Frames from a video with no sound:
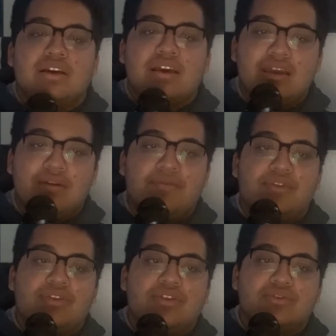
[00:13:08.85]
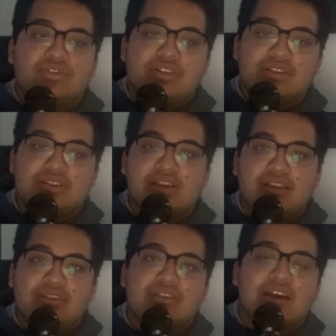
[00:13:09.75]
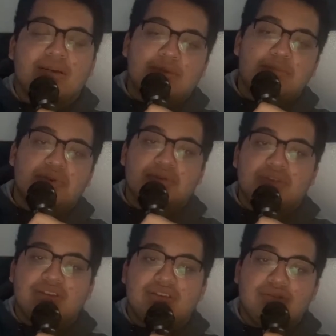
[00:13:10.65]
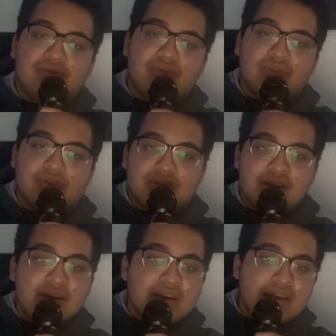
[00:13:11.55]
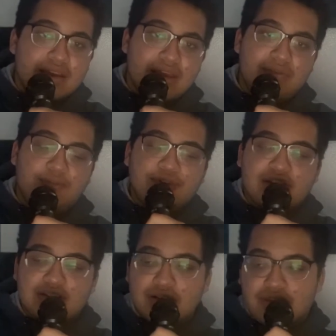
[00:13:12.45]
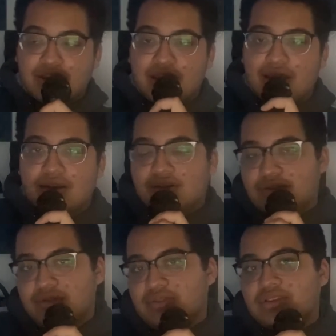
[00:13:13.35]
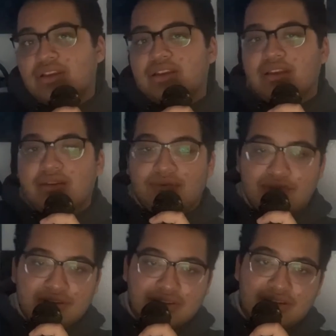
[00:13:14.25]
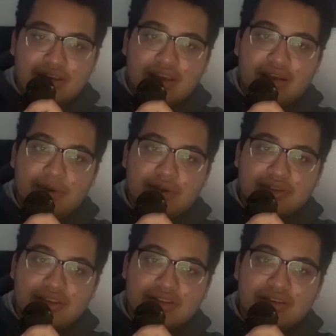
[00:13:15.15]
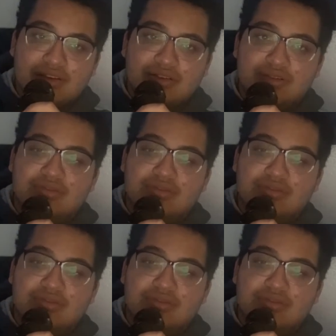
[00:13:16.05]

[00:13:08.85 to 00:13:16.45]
if they'll just take the time to build this universe and flesh out the characters and give reason to care about these characters.